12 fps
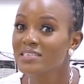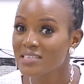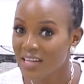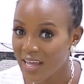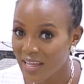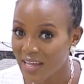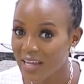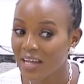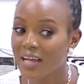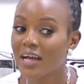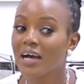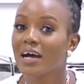dislike
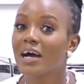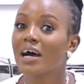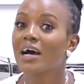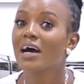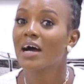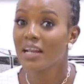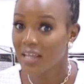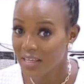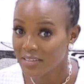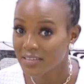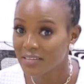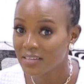and
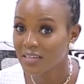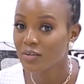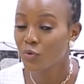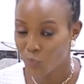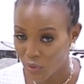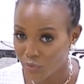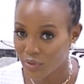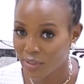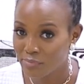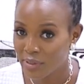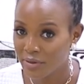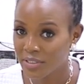hate when you
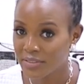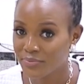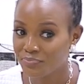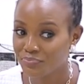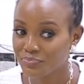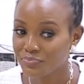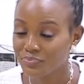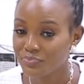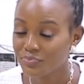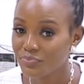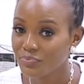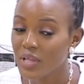get married.
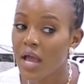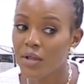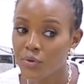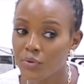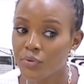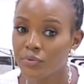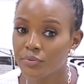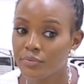I know.